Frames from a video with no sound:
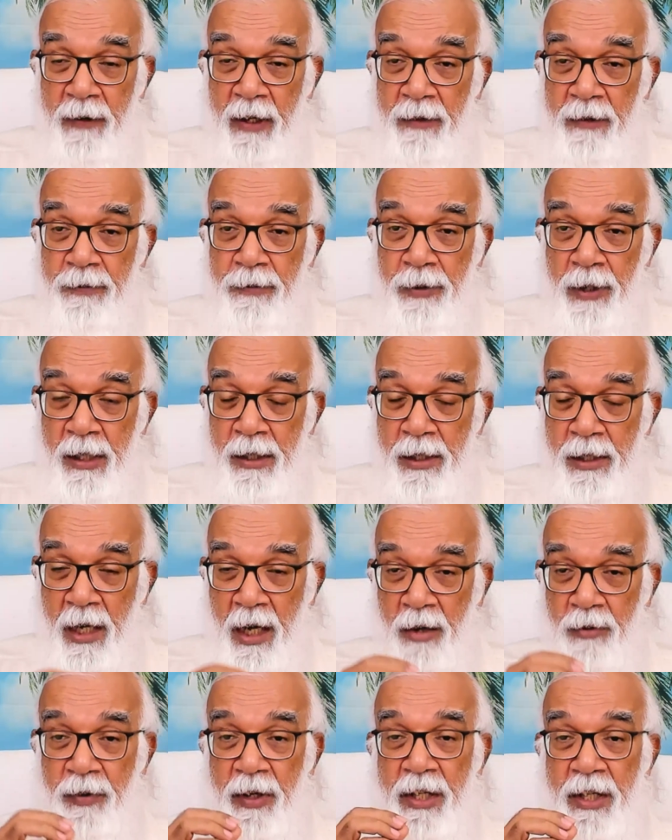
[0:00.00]
We fell
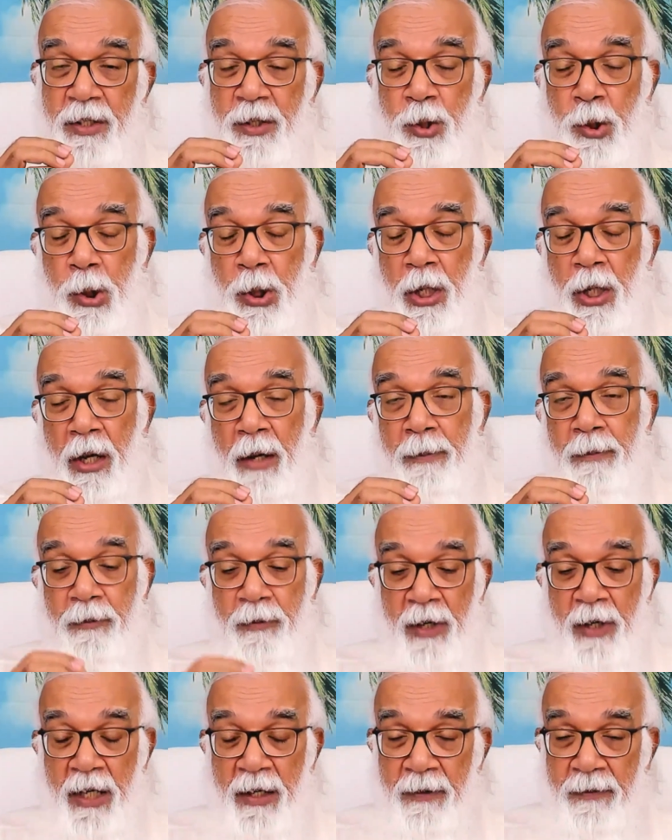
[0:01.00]
down, we stood up.
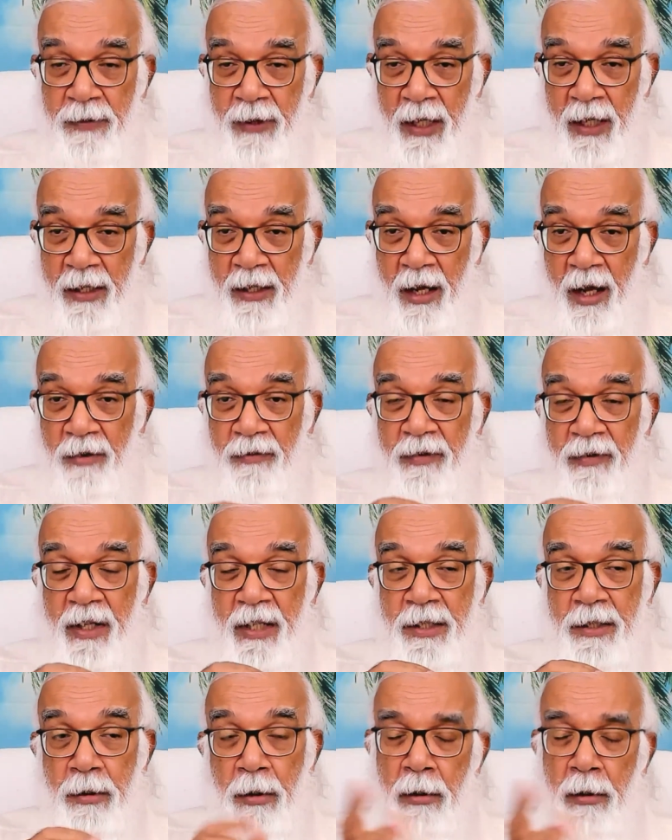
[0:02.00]
We fell down,
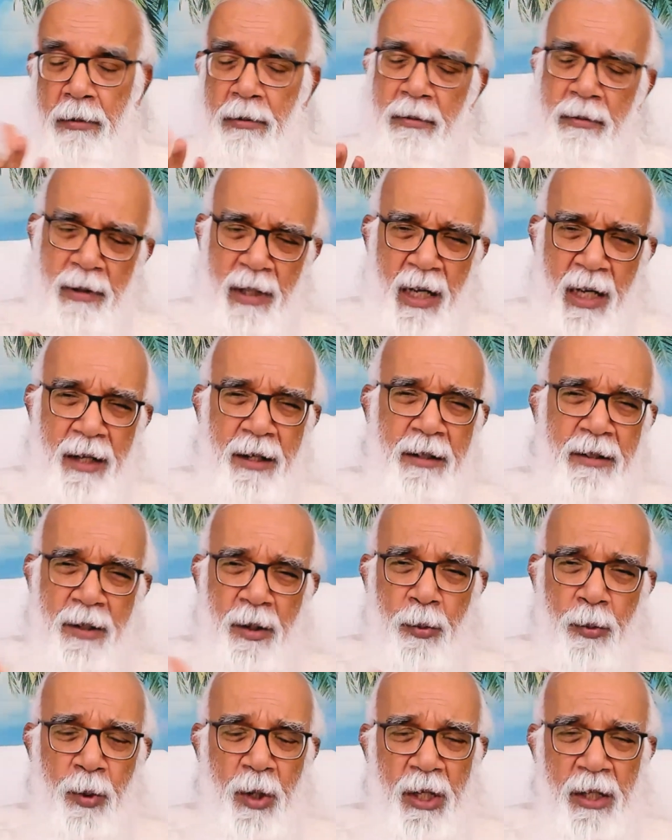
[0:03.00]
we stood. That is
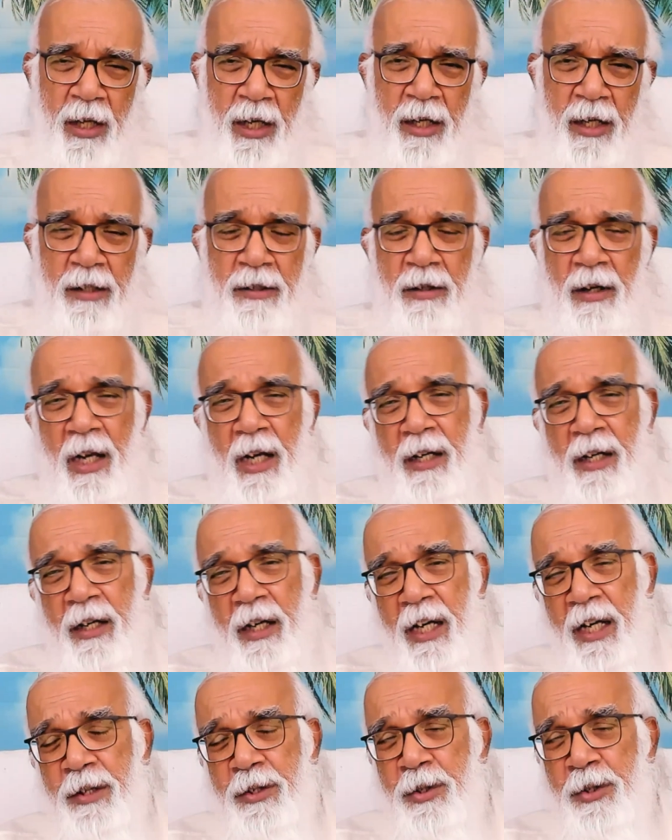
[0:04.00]
the way the intellect
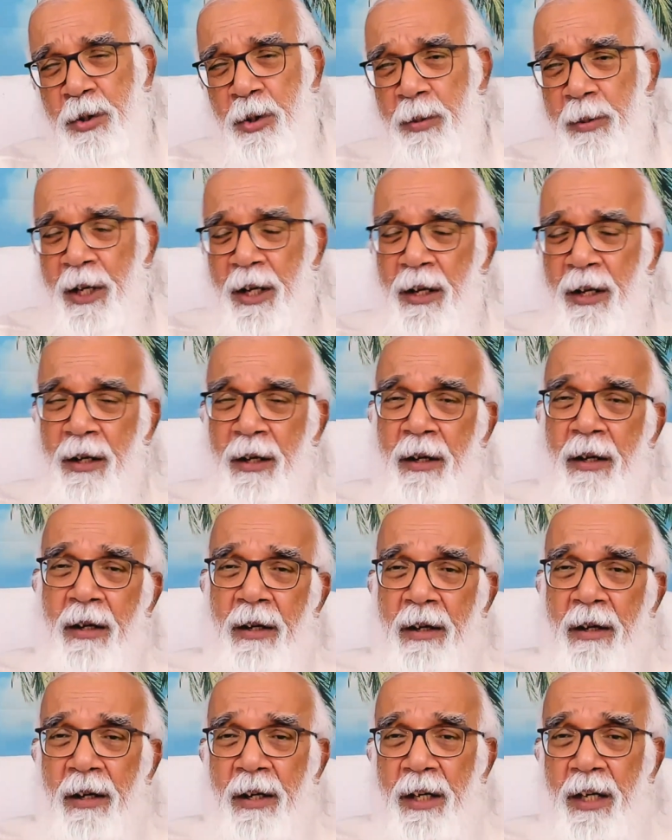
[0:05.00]
needs to be
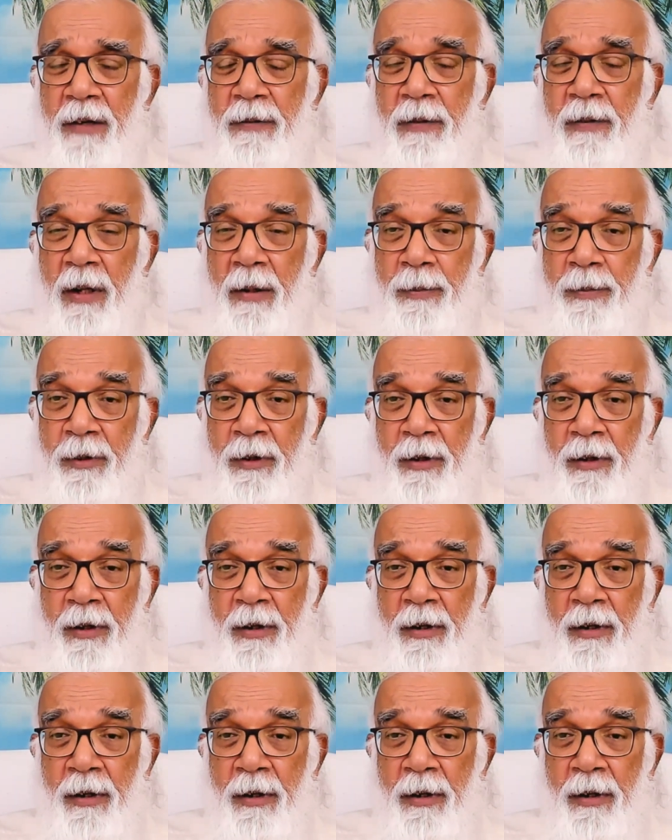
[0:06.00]
developed.